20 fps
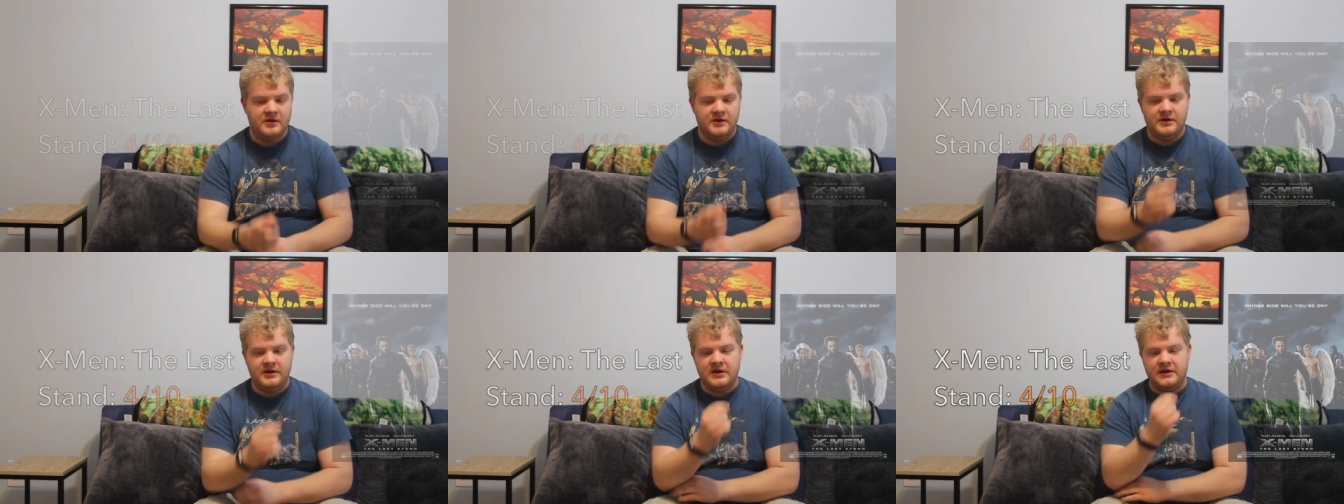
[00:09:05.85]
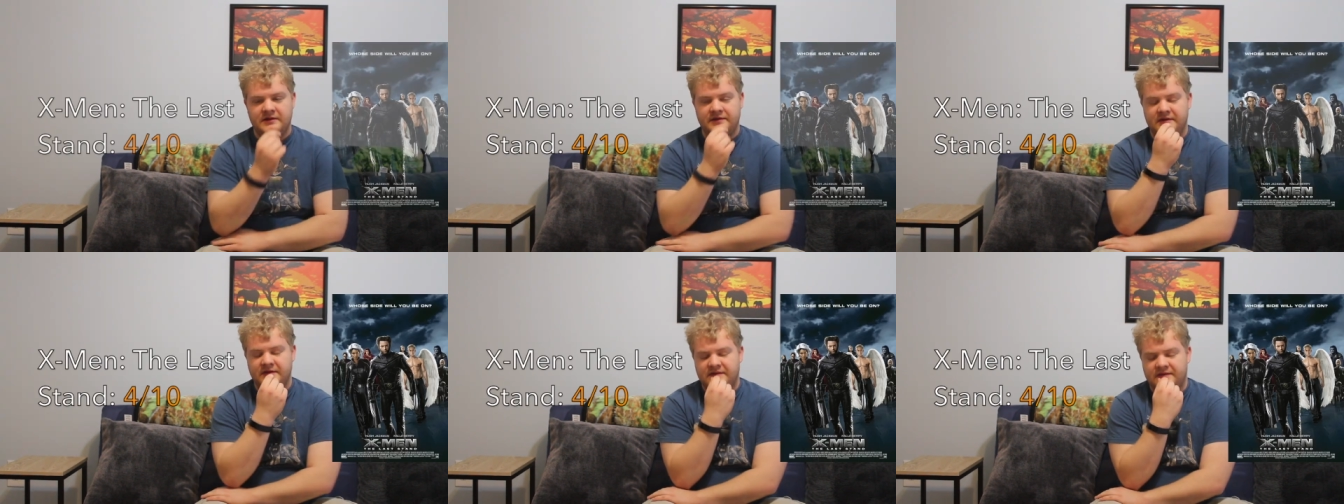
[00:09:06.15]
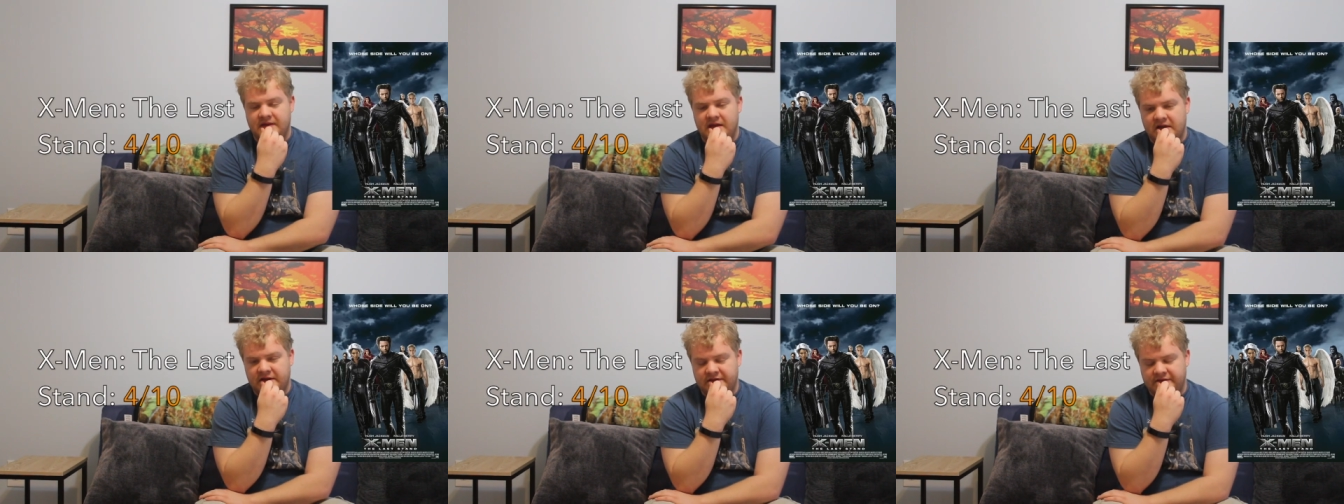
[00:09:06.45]
Next
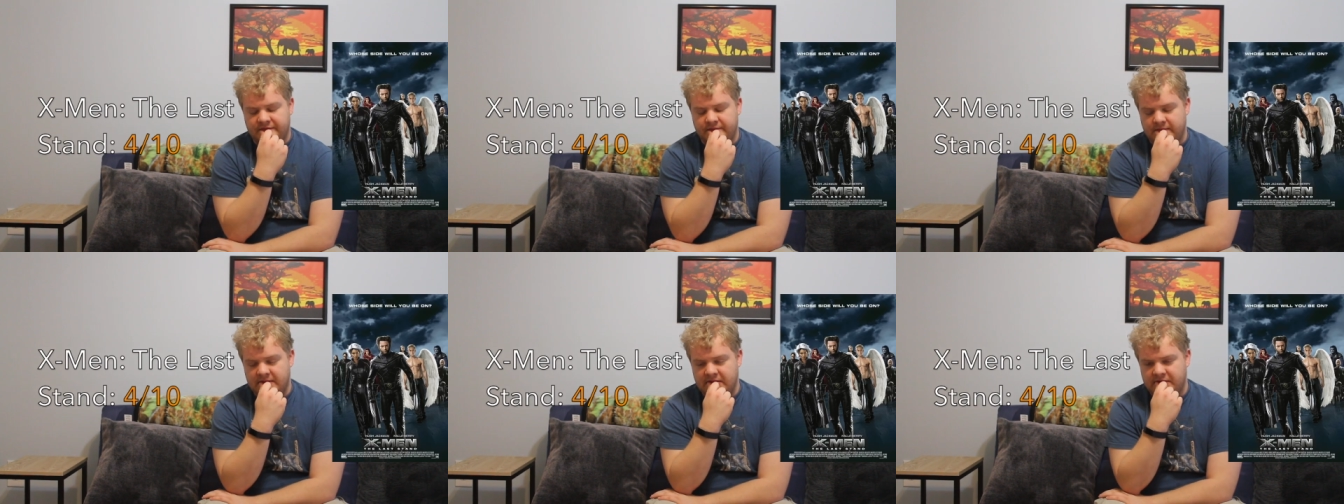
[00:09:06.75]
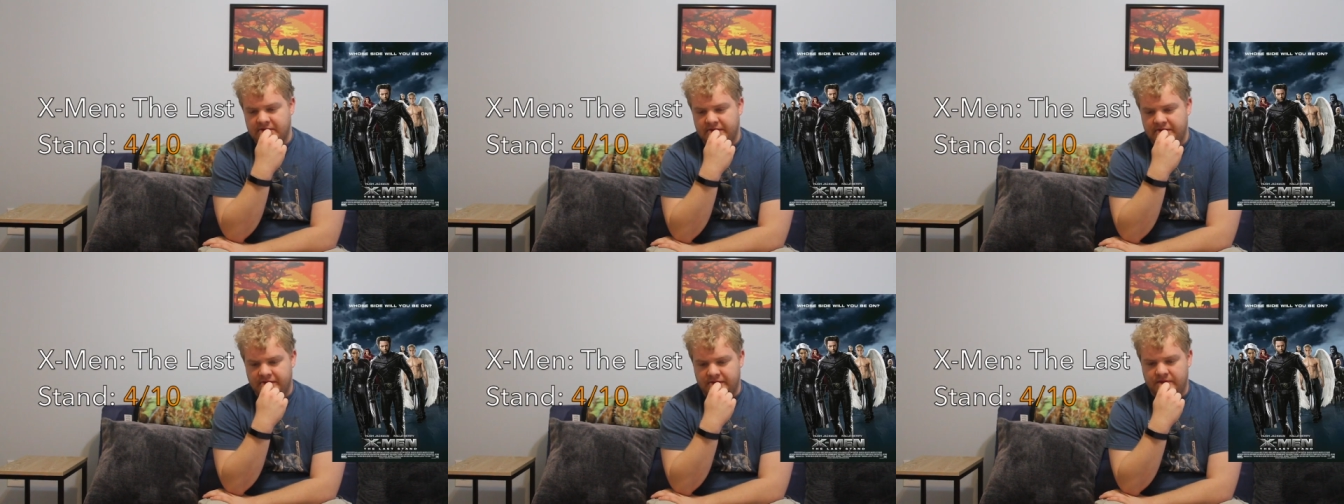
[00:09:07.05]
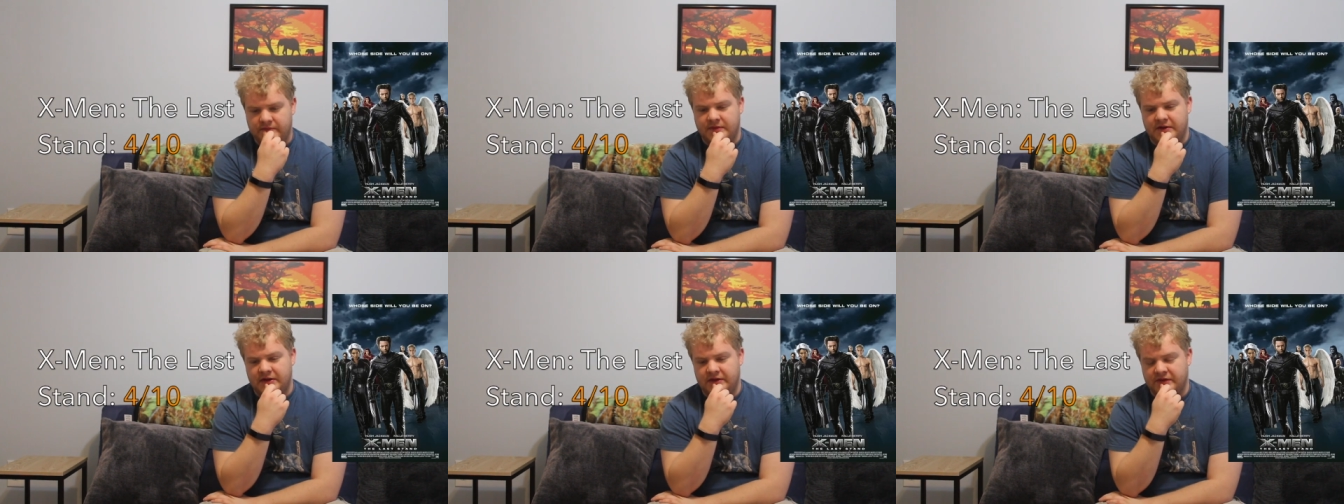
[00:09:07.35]
is X-Men
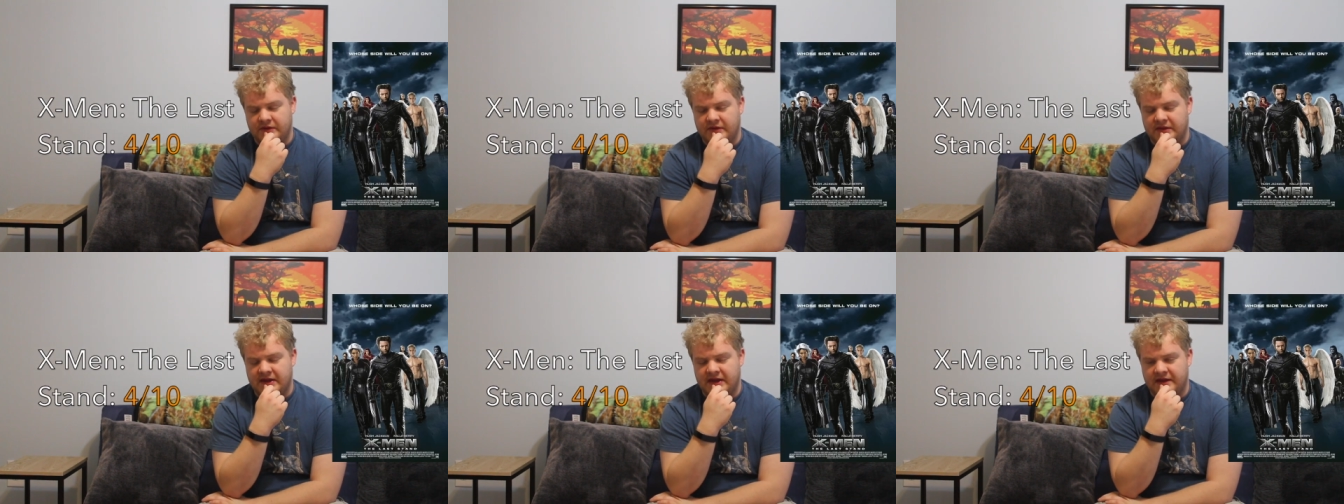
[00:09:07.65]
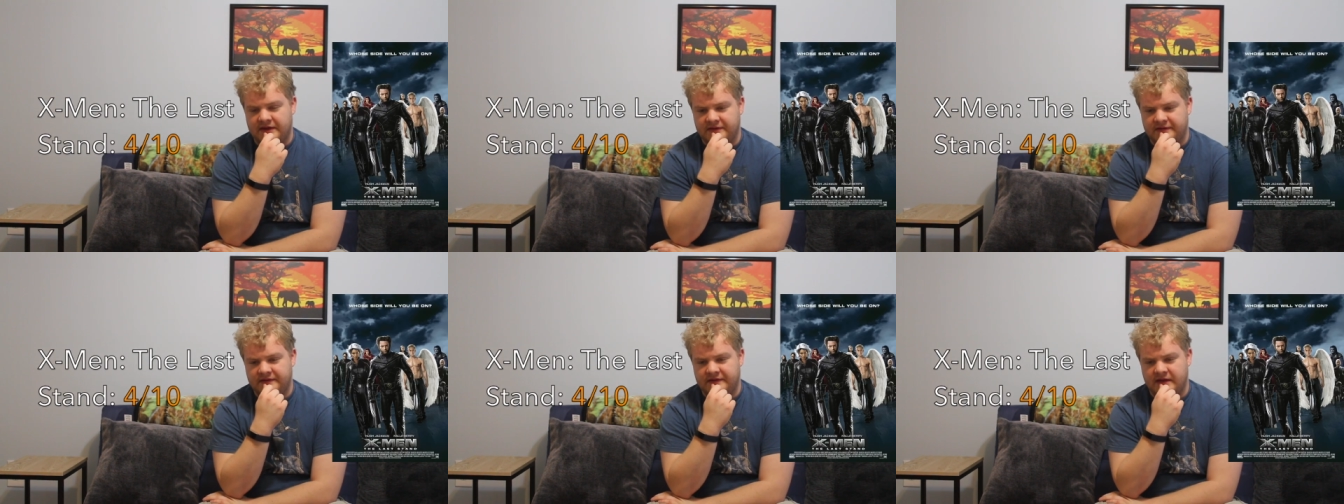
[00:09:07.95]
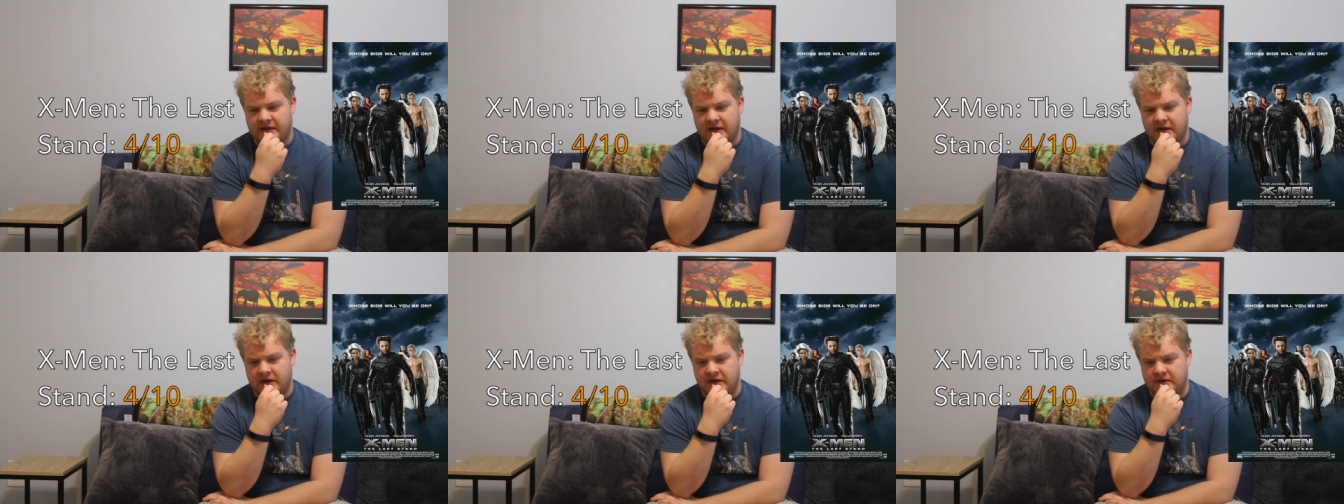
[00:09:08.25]
3 The Last
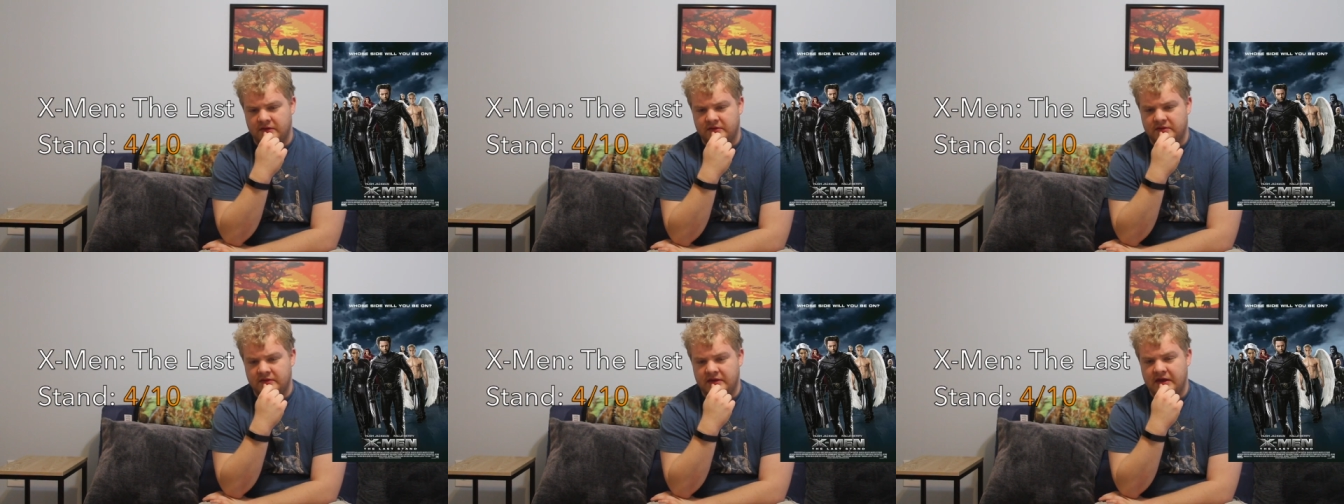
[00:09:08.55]
Stand,